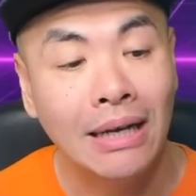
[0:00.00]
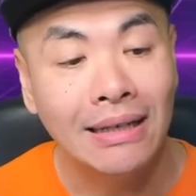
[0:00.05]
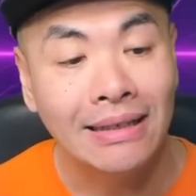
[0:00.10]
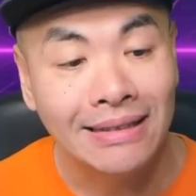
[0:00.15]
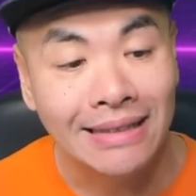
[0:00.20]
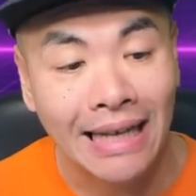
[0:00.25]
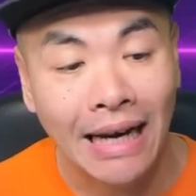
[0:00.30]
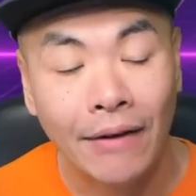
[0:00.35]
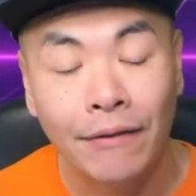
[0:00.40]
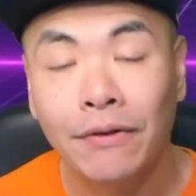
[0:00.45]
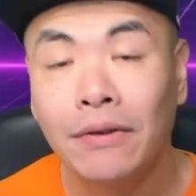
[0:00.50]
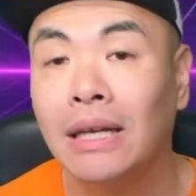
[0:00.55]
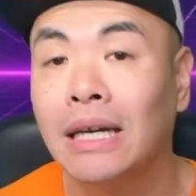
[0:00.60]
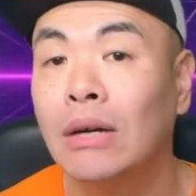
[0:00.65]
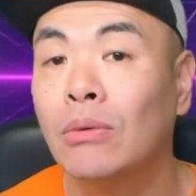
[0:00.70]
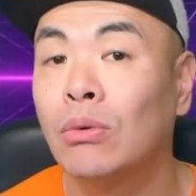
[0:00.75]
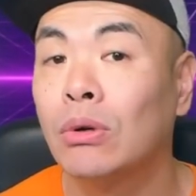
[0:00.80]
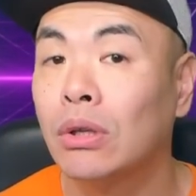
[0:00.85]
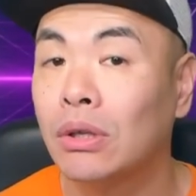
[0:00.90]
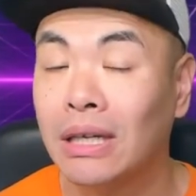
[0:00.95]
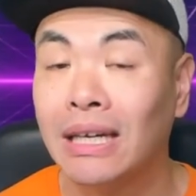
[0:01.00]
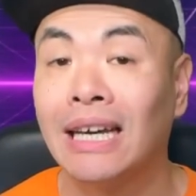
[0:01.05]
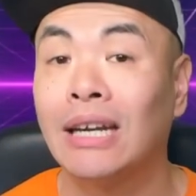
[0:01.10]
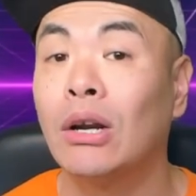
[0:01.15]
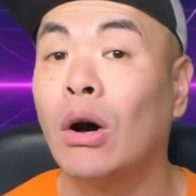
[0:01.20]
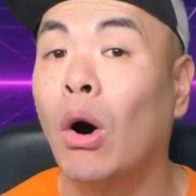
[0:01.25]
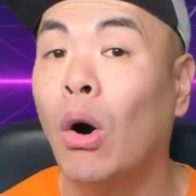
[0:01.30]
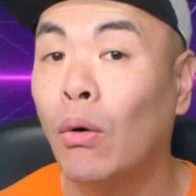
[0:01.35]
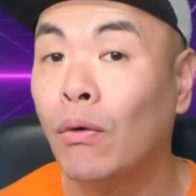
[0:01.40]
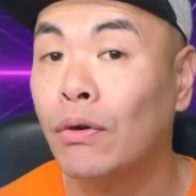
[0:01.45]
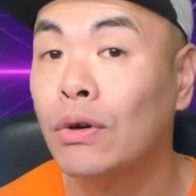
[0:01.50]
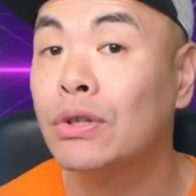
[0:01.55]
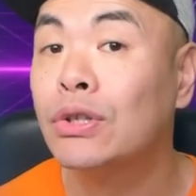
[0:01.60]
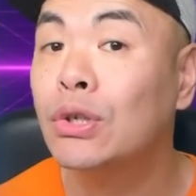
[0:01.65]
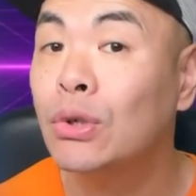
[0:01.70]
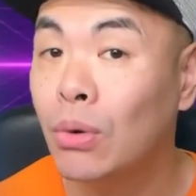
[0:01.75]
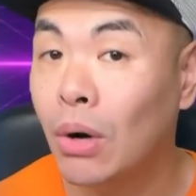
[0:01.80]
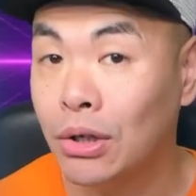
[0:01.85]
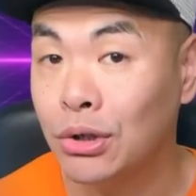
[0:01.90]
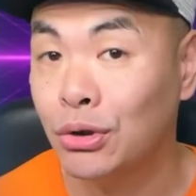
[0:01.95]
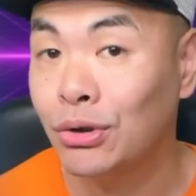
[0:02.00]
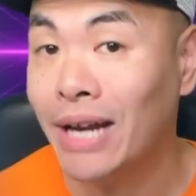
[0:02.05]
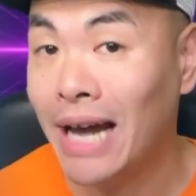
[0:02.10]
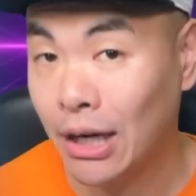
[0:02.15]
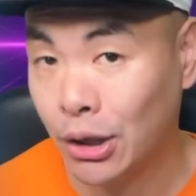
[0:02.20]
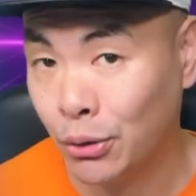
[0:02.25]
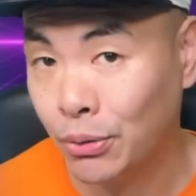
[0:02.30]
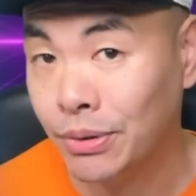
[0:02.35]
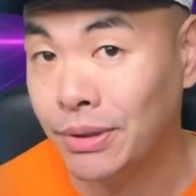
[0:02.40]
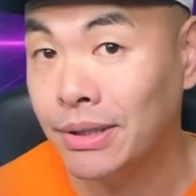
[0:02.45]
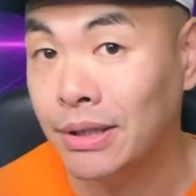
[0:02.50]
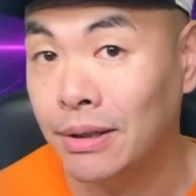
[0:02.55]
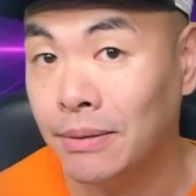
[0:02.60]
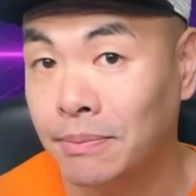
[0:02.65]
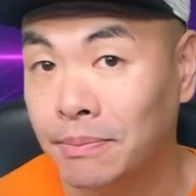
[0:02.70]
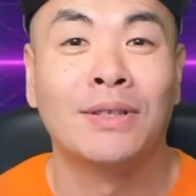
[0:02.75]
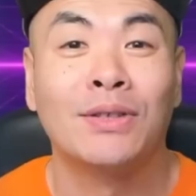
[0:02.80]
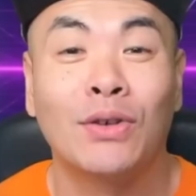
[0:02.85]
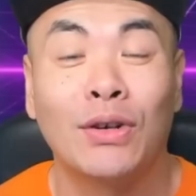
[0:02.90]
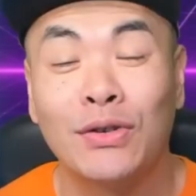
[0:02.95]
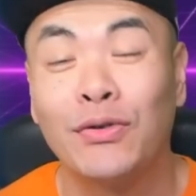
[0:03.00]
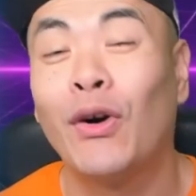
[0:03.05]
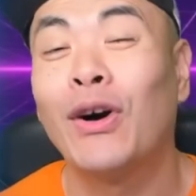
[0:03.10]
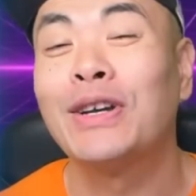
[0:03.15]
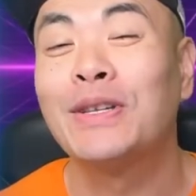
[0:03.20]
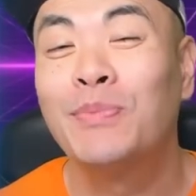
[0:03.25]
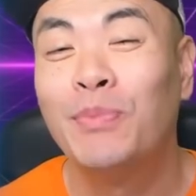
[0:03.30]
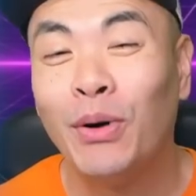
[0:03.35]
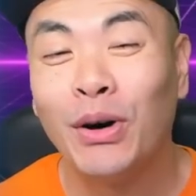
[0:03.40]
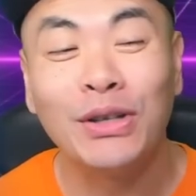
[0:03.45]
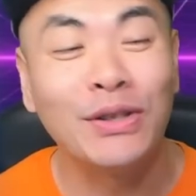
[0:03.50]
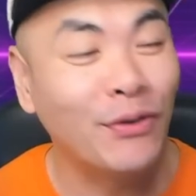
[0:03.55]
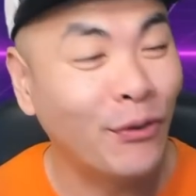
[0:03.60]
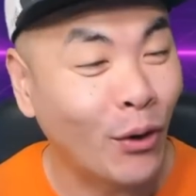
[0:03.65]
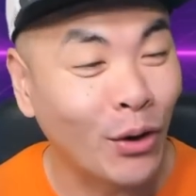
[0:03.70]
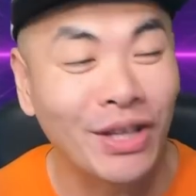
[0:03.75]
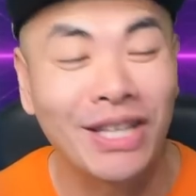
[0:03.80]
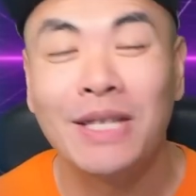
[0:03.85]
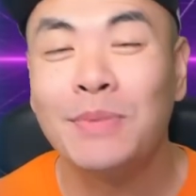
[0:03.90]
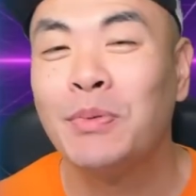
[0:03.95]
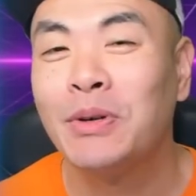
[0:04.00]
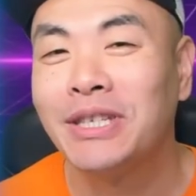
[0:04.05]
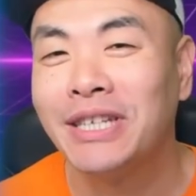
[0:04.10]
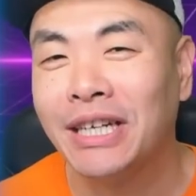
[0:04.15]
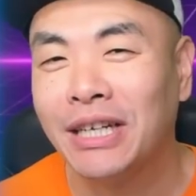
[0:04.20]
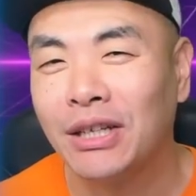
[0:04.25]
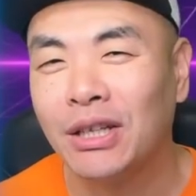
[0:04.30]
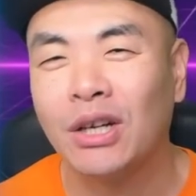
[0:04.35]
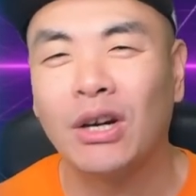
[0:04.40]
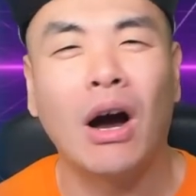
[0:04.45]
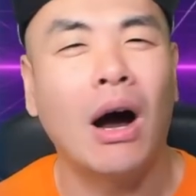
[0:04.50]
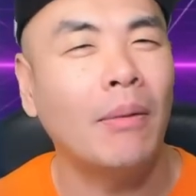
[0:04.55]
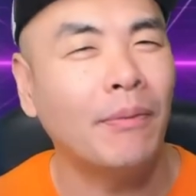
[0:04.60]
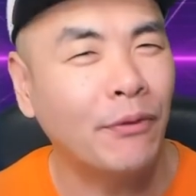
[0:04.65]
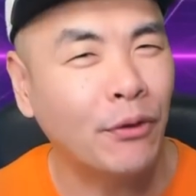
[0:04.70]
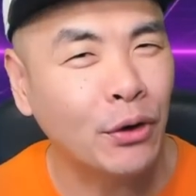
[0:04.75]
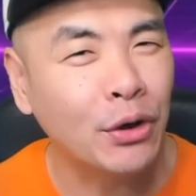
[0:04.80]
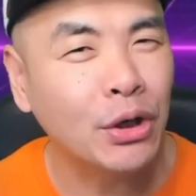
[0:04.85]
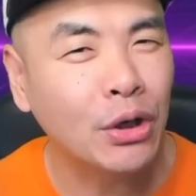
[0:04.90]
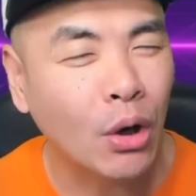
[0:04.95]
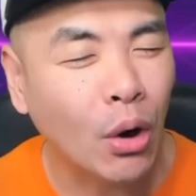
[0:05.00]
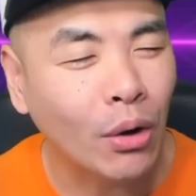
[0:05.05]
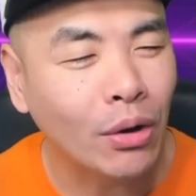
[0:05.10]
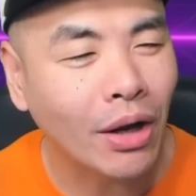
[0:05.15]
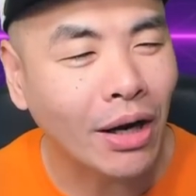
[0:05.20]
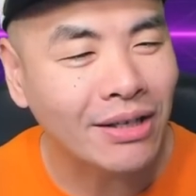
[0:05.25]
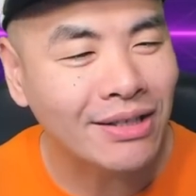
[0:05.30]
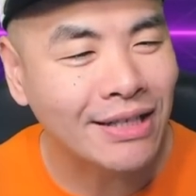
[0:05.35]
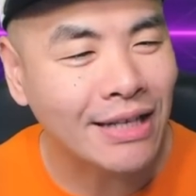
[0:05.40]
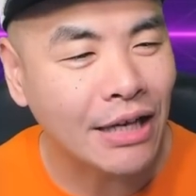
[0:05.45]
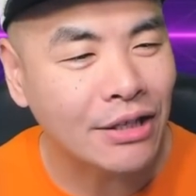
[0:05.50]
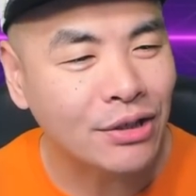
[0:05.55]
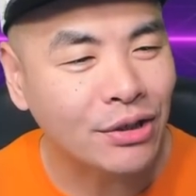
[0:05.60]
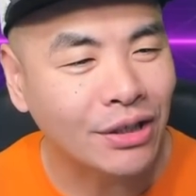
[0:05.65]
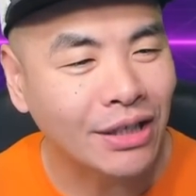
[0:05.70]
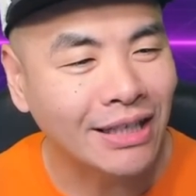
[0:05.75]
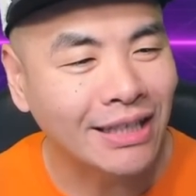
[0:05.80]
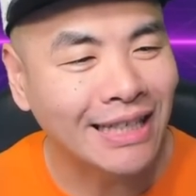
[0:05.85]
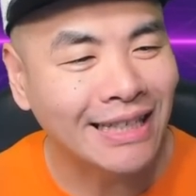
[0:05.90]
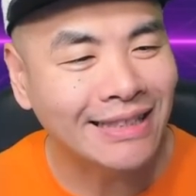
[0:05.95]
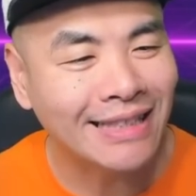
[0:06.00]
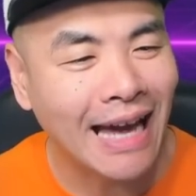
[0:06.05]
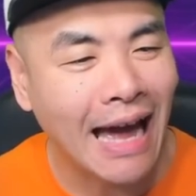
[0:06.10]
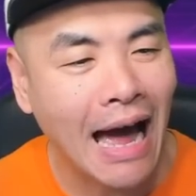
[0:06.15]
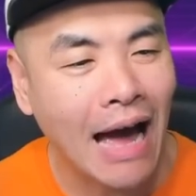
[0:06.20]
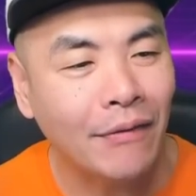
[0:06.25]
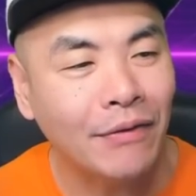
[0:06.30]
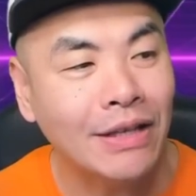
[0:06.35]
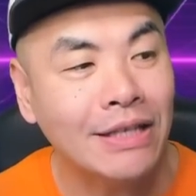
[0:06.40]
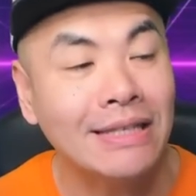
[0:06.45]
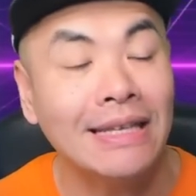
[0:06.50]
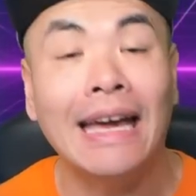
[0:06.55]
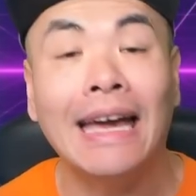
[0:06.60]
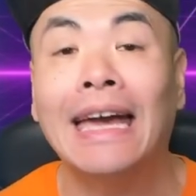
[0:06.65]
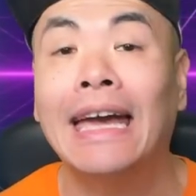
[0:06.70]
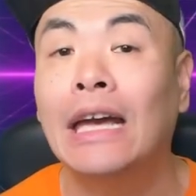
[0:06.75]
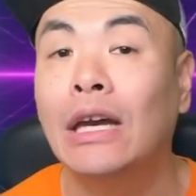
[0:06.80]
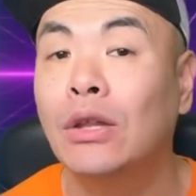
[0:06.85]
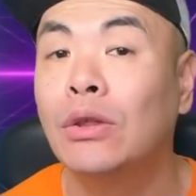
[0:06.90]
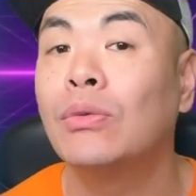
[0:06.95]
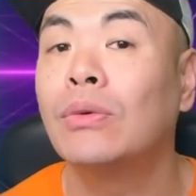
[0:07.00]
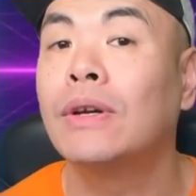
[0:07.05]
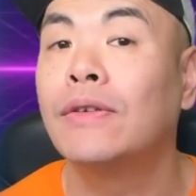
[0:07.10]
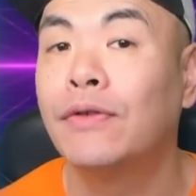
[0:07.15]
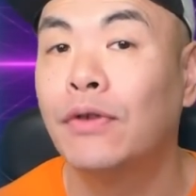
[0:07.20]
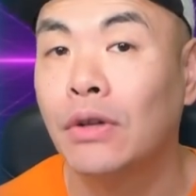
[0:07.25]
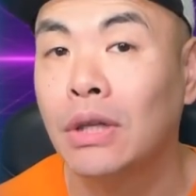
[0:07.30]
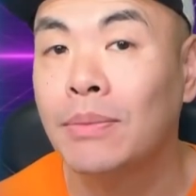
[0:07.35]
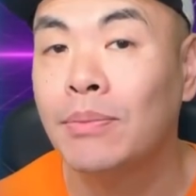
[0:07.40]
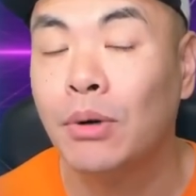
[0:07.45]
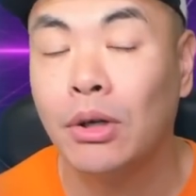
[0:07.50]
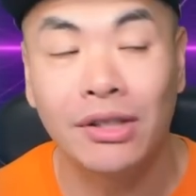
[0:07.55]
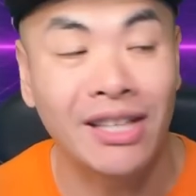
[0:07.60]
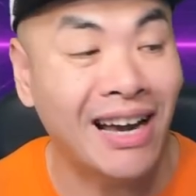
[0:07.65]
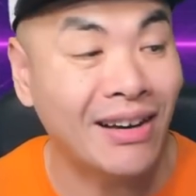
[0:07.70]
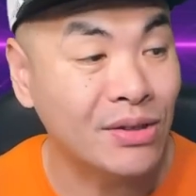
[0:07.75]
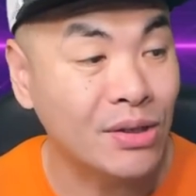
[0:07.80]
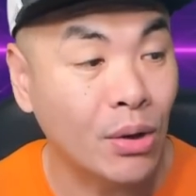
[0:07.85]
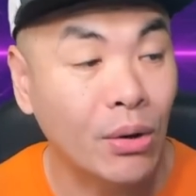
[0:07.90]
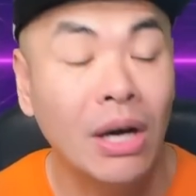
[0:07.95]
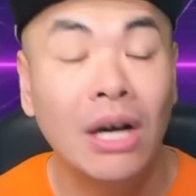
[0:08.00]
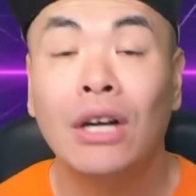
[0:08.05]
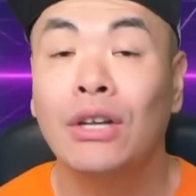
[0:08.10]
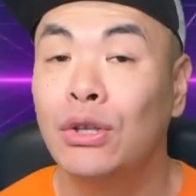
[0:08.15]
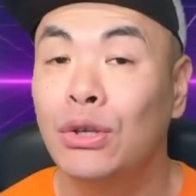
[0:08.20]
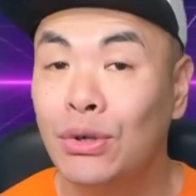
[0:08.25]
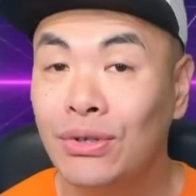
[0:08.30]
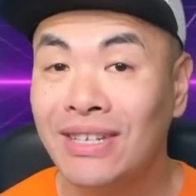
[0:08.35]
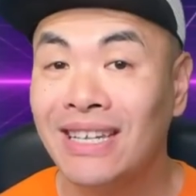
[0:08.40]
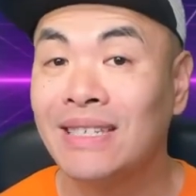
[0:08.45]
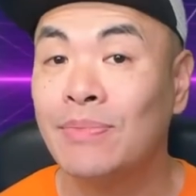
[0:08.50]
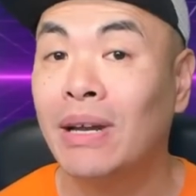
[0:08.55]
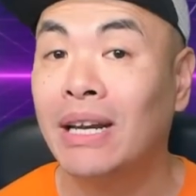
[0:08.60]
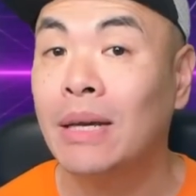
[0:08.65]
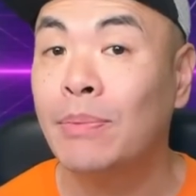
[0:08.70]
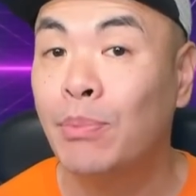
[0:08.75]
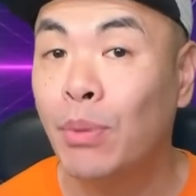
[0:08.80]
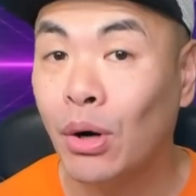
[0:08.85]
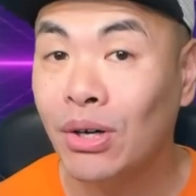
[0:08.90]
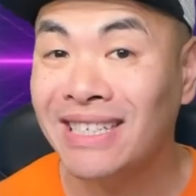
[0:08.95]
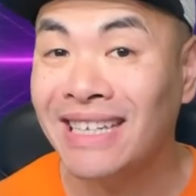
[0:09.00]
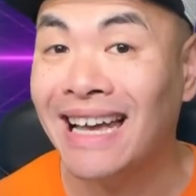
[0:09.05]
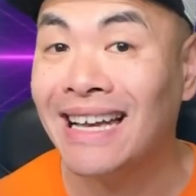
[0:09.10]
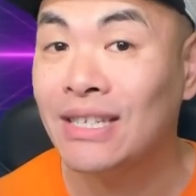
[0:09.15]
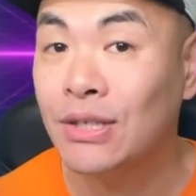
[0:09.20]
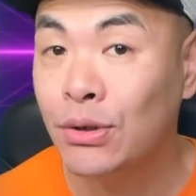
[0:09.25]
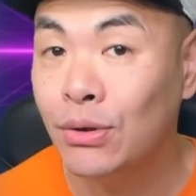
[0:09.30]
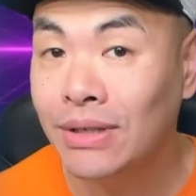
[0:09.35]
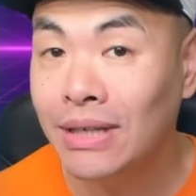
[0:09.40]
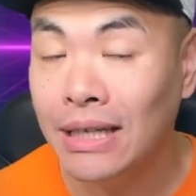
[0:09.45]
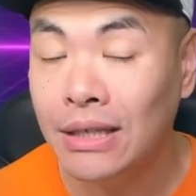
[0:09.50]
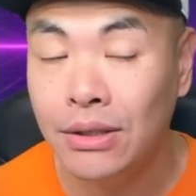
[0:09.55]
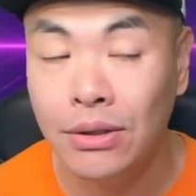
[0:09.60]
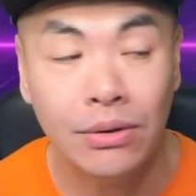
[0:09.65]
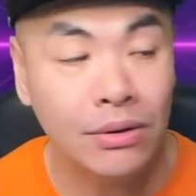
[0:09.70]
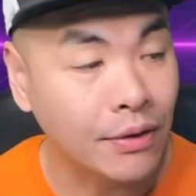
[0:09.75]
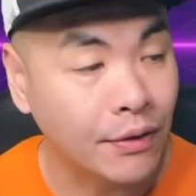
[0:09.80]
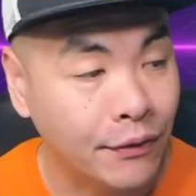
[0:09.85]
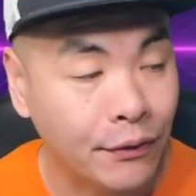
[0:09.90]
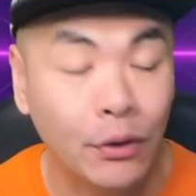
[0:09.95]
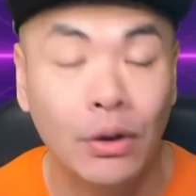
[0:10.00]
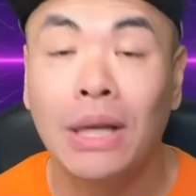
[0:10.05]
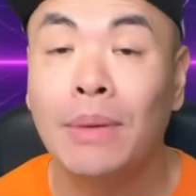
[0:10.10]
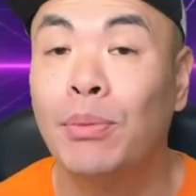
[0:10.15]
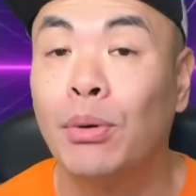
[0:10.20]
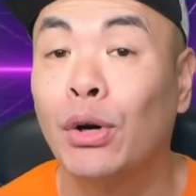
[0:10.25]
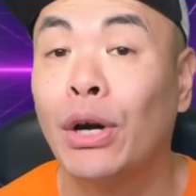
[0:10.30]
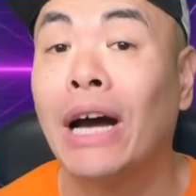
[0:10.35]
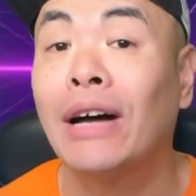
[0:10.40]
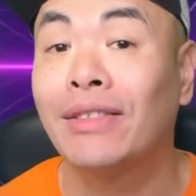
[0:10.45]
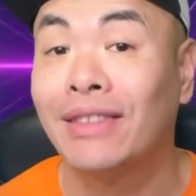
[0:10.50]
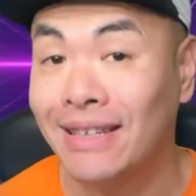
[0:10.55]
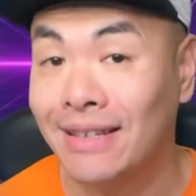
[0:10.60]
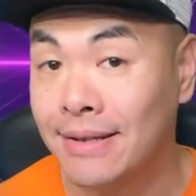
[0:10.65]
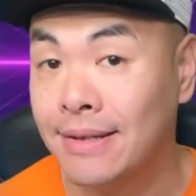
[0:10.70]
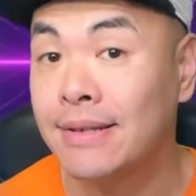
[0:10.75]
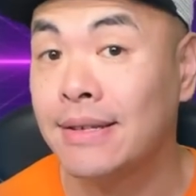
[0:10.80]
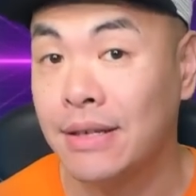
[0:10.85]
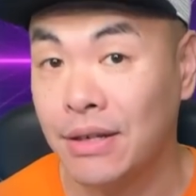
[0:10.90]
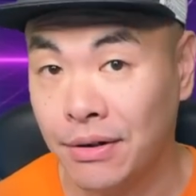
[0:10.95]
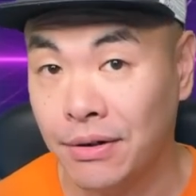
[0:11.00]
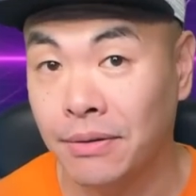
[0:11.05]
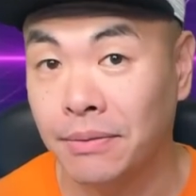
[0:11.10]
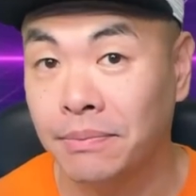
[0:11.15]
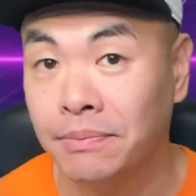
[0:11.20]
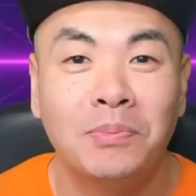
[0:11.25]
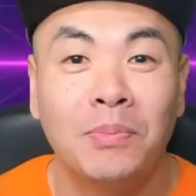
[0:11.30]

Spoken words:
definitely we're looking at over 200 accuracy. So as far as books for this particular comp for your cold hearts, yes, you're going to need to have this A3 fully booked out. So use as many books as you need to fully book out this skill.